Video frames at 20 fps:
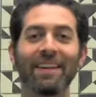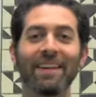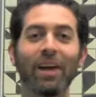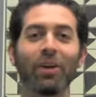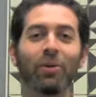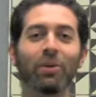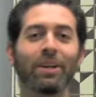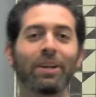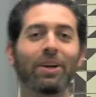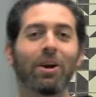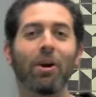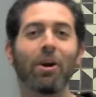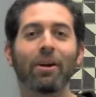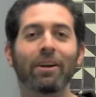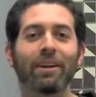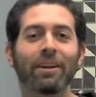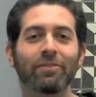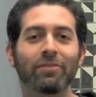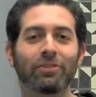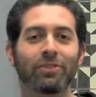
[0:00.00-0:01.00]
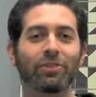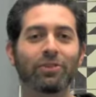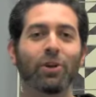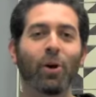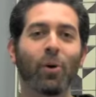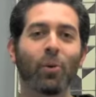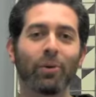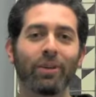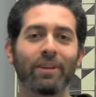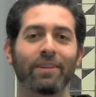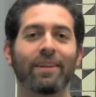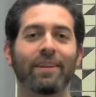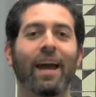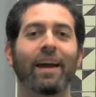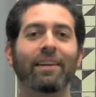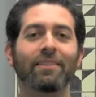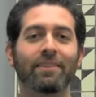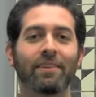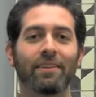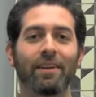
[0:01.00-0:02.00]
Not only are our gifts totally
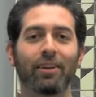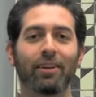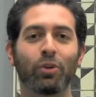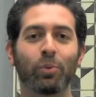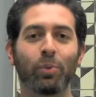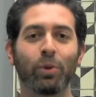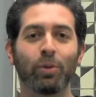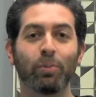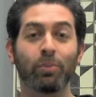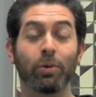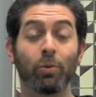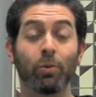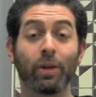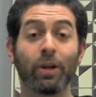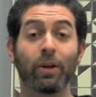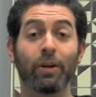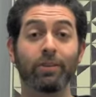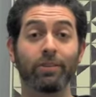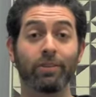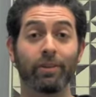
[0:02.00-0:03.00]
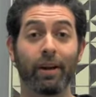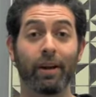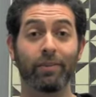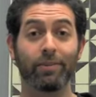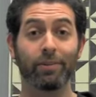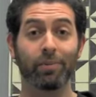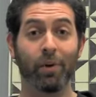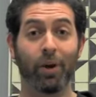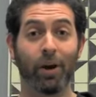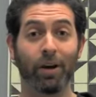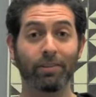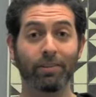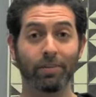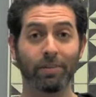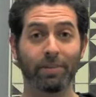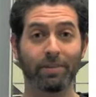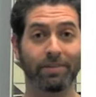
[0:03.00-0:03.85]
tax deductible, but we also have some awesome